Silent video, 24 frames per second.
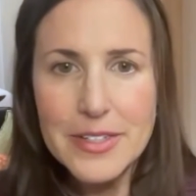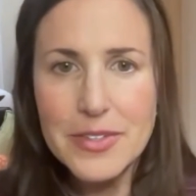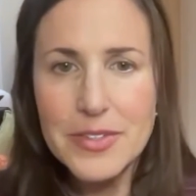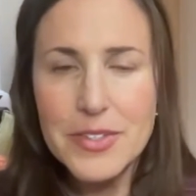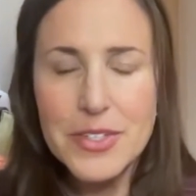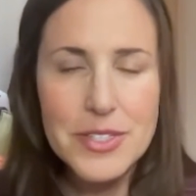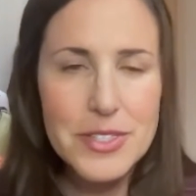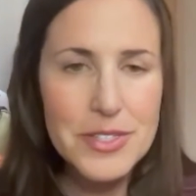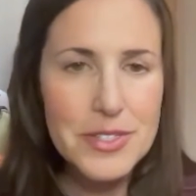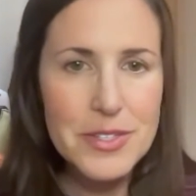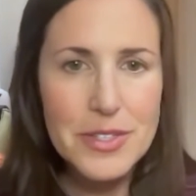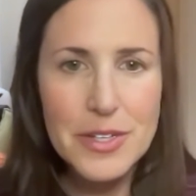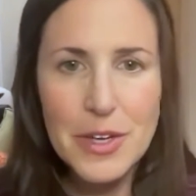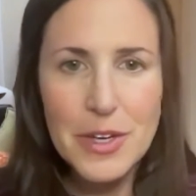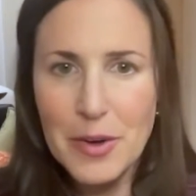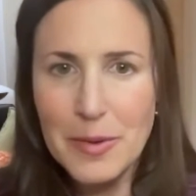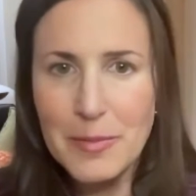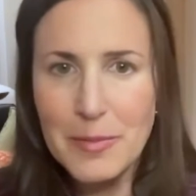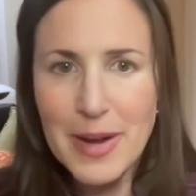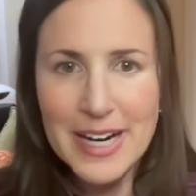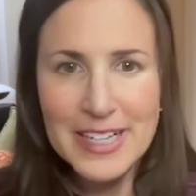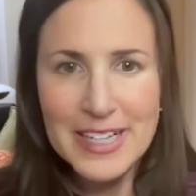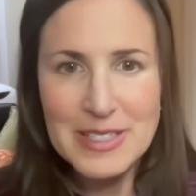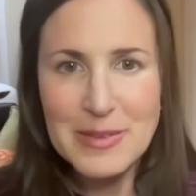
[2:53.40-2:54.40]
just
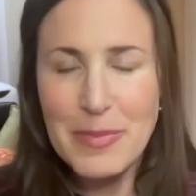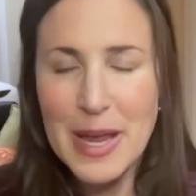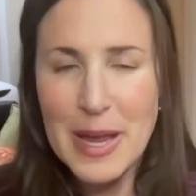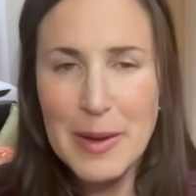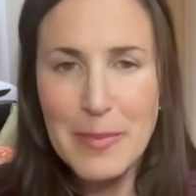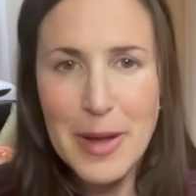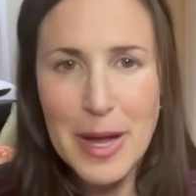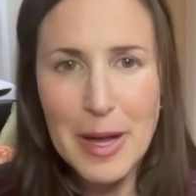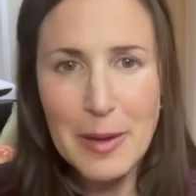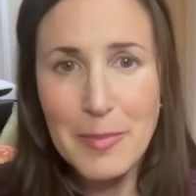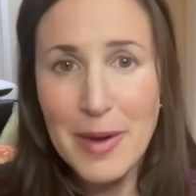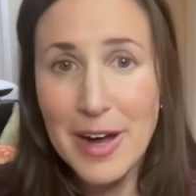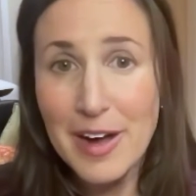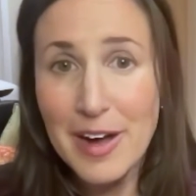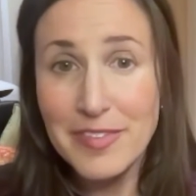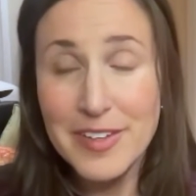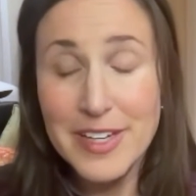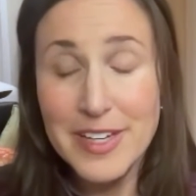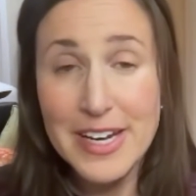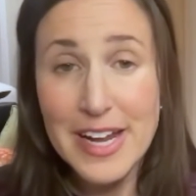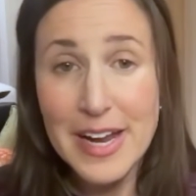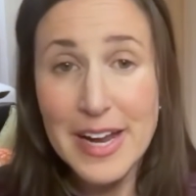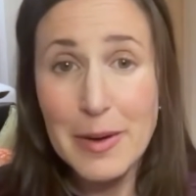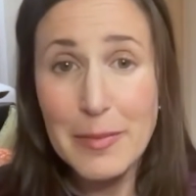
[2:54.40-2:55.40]
going back to PayPal
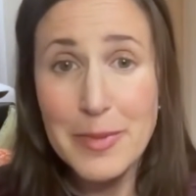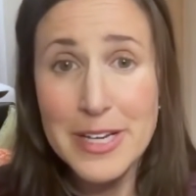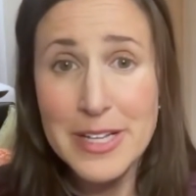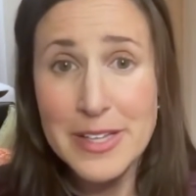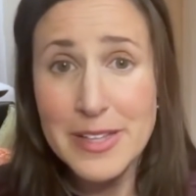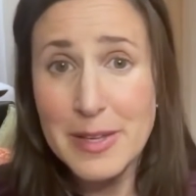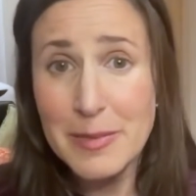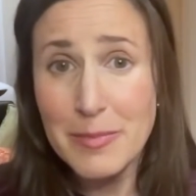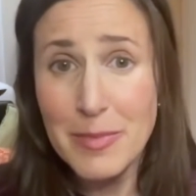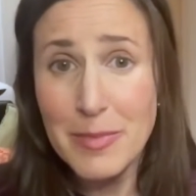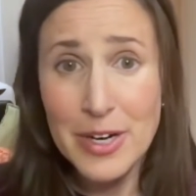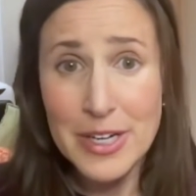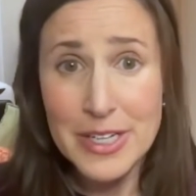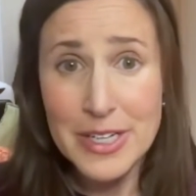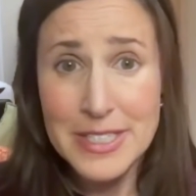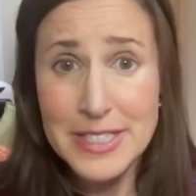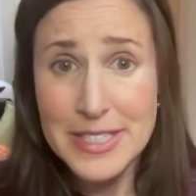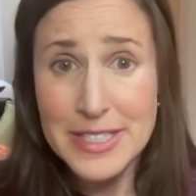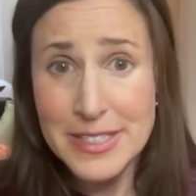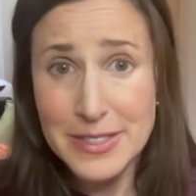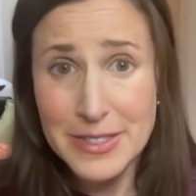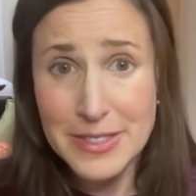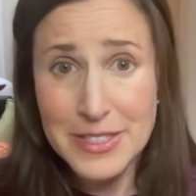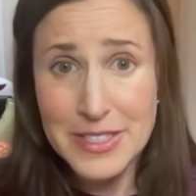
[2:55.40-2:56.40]
Mafia and how many of them are in
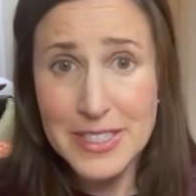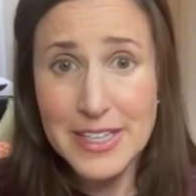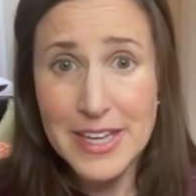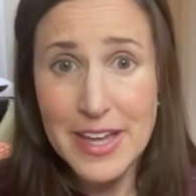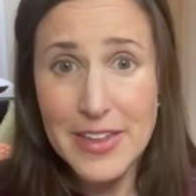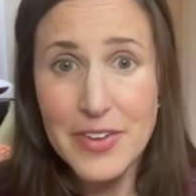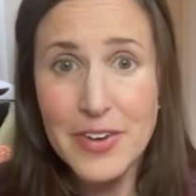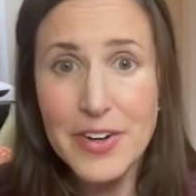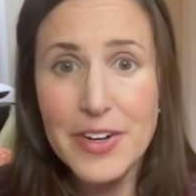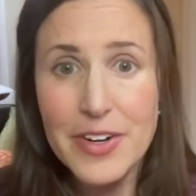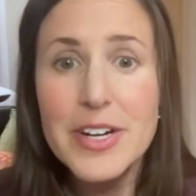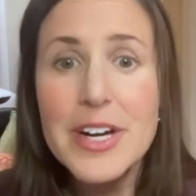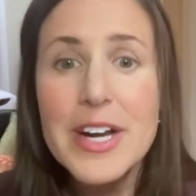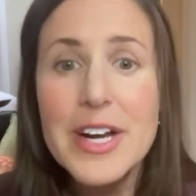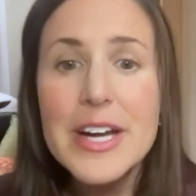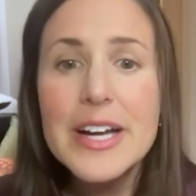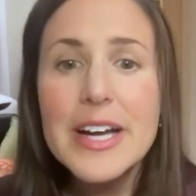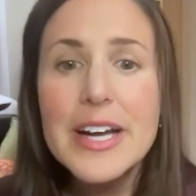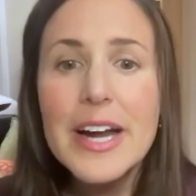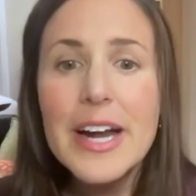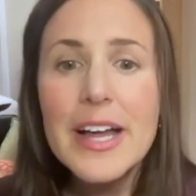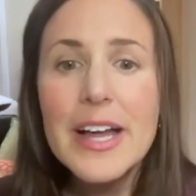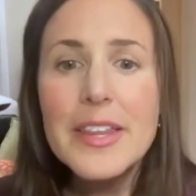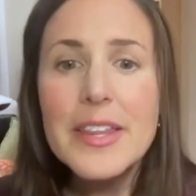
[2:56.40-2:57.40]
deals together.
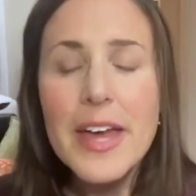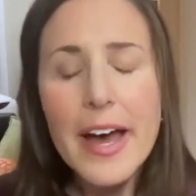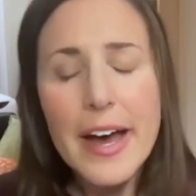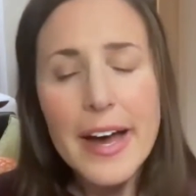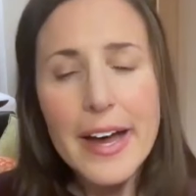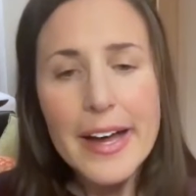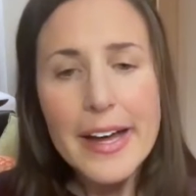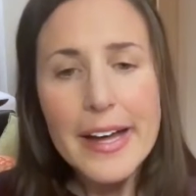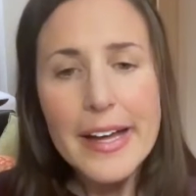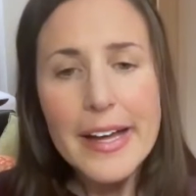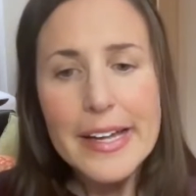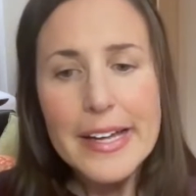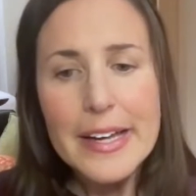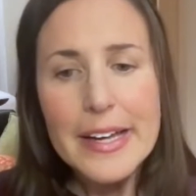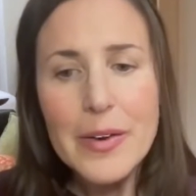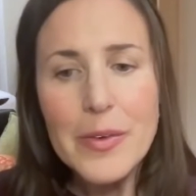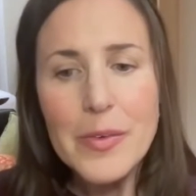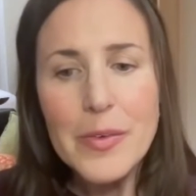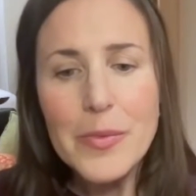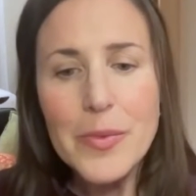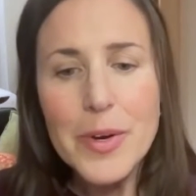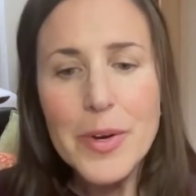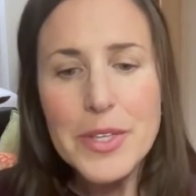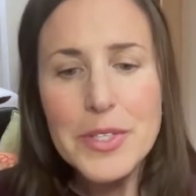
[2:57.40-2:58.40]

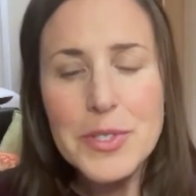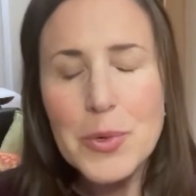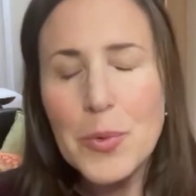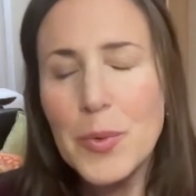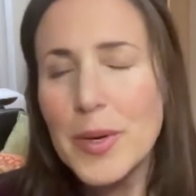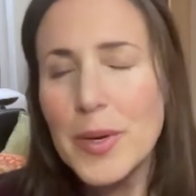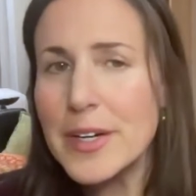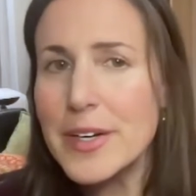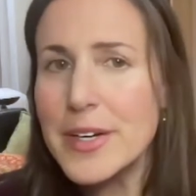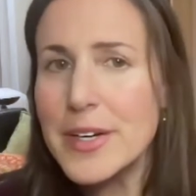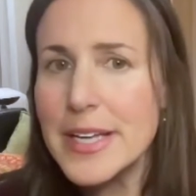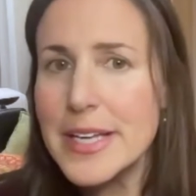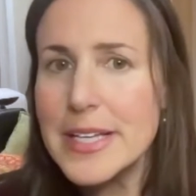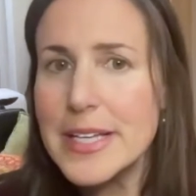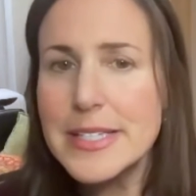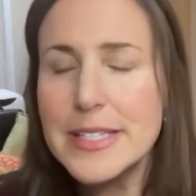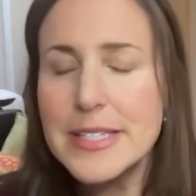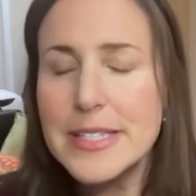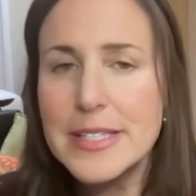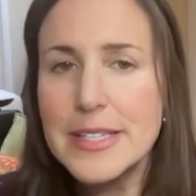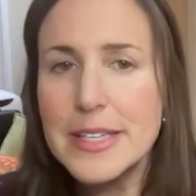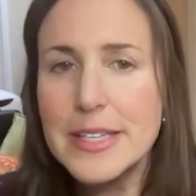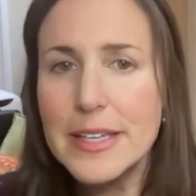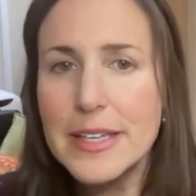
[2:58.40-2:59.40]
With Twitter,
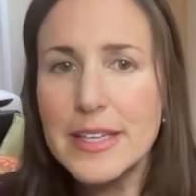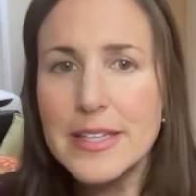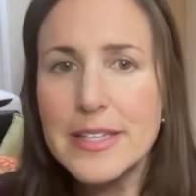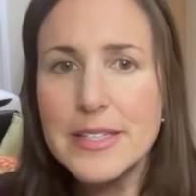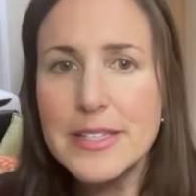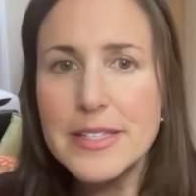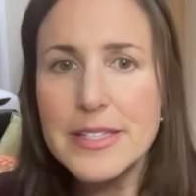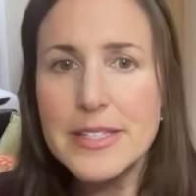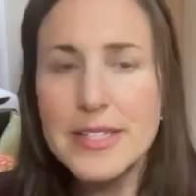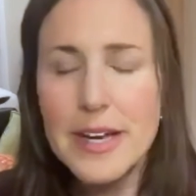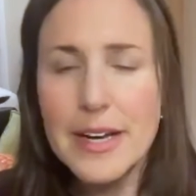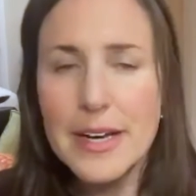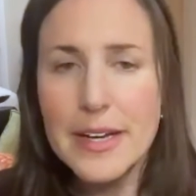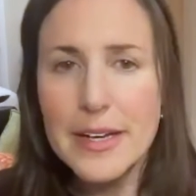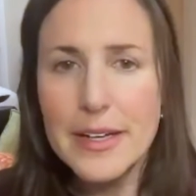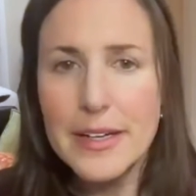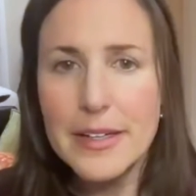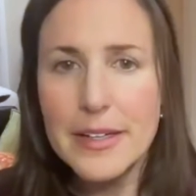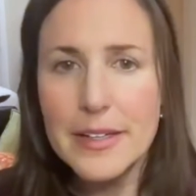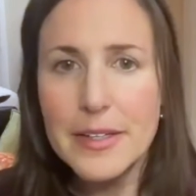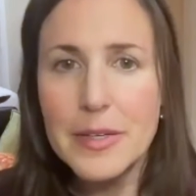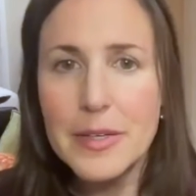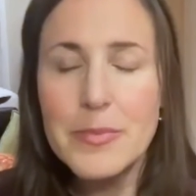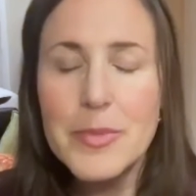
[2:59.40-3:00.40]
he's
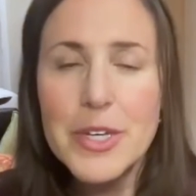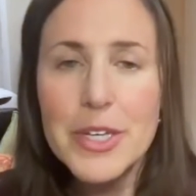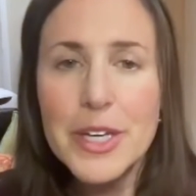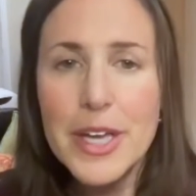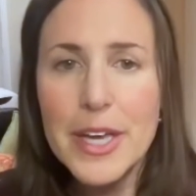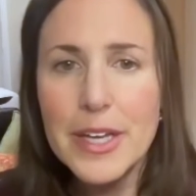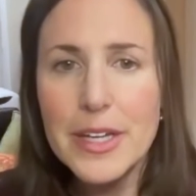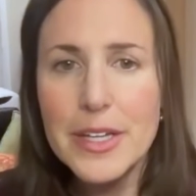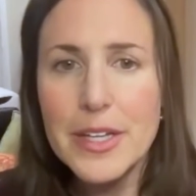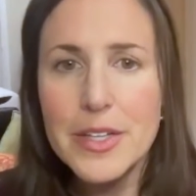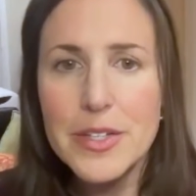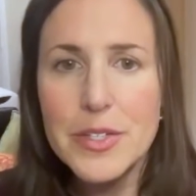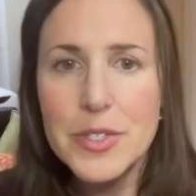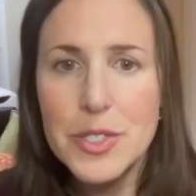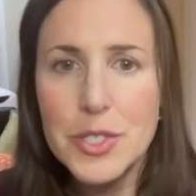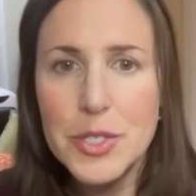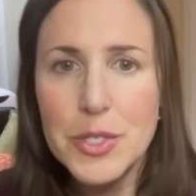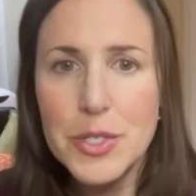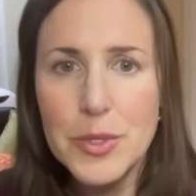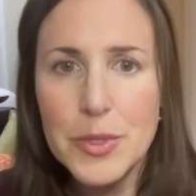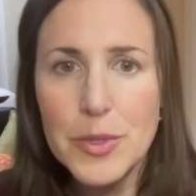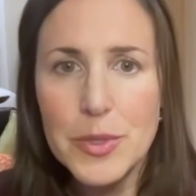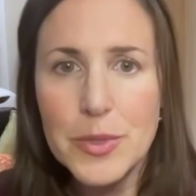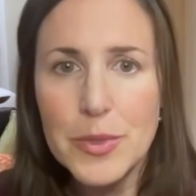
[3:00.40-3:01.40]
communicated
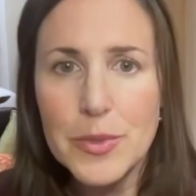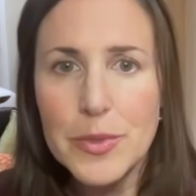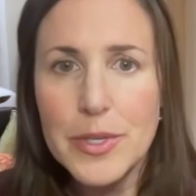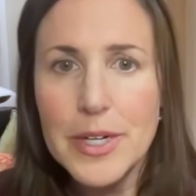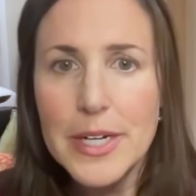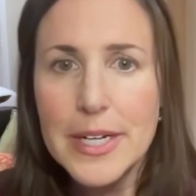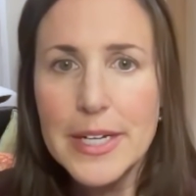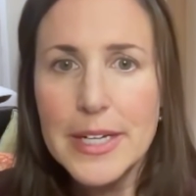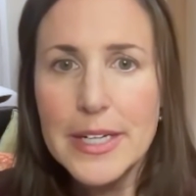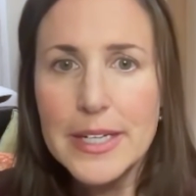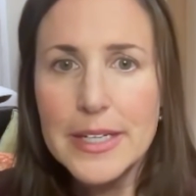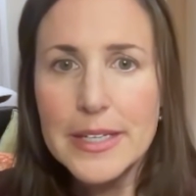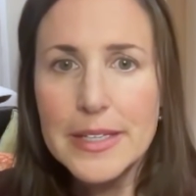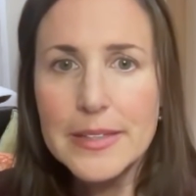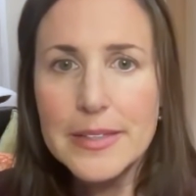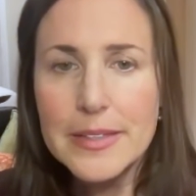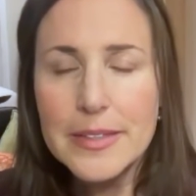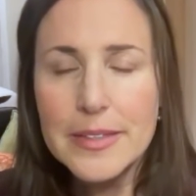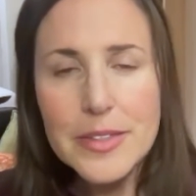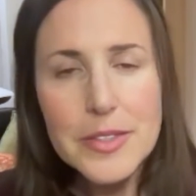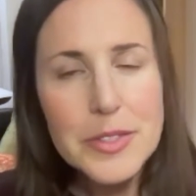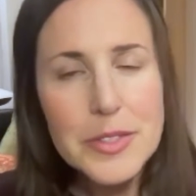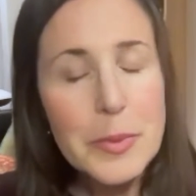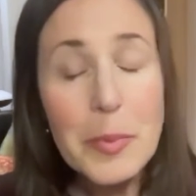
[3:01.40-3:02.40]
to
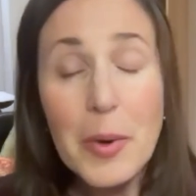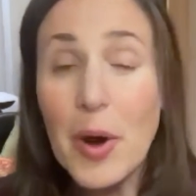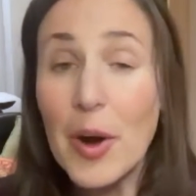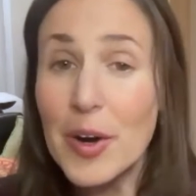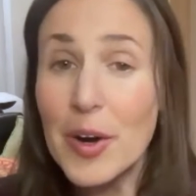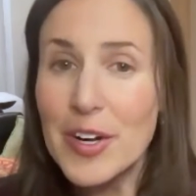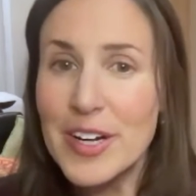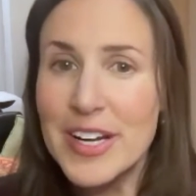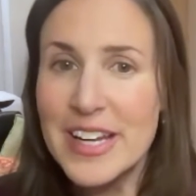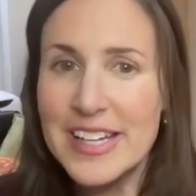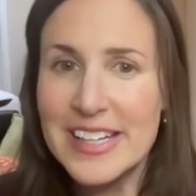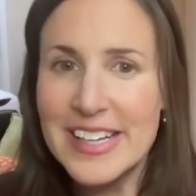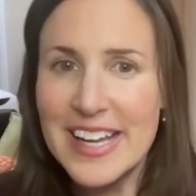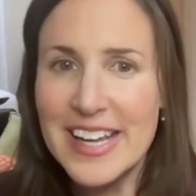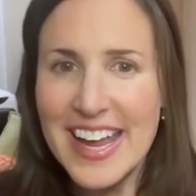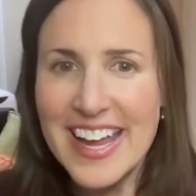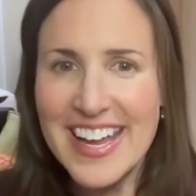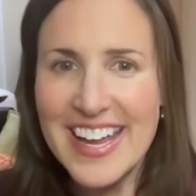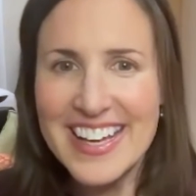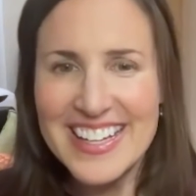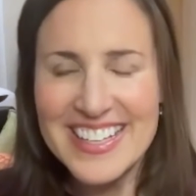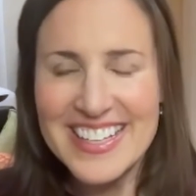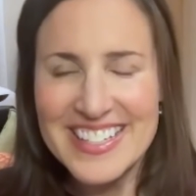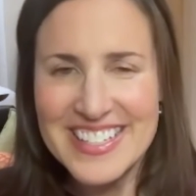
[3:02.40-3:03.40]
departing
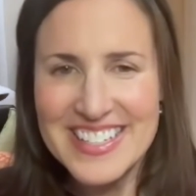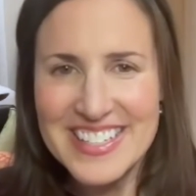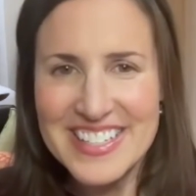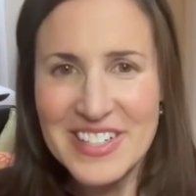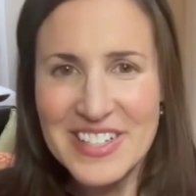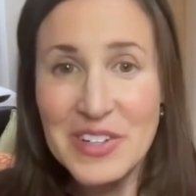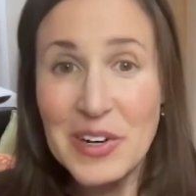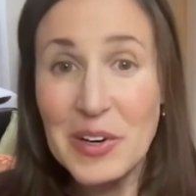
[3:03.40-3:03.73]
and